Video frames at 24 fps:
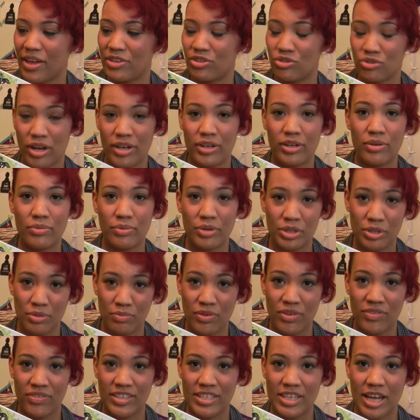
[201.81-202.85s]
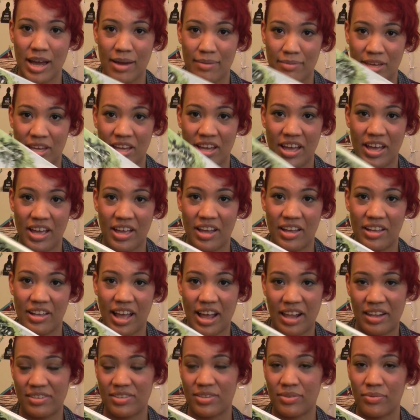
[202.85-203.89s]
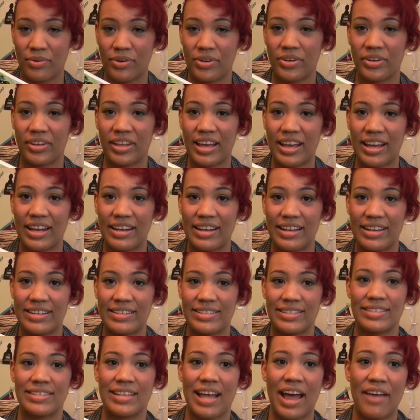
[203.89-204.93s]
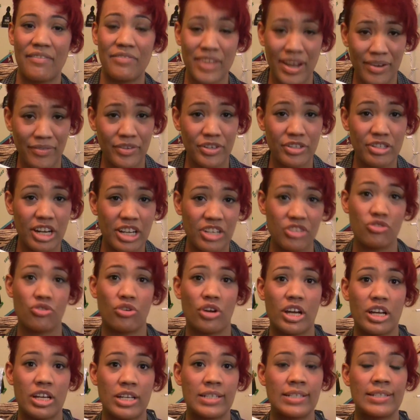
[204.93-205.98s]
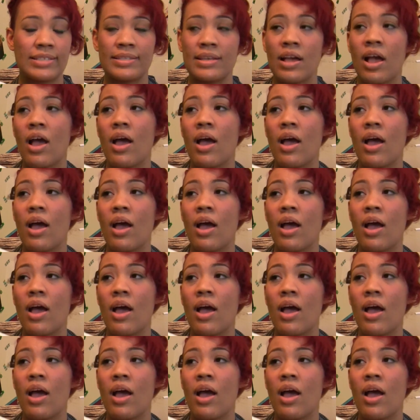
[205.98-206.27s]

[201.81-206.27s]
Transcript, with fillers: struggle with the movie Tommy and Alice in Wonderland is I've never done drugs,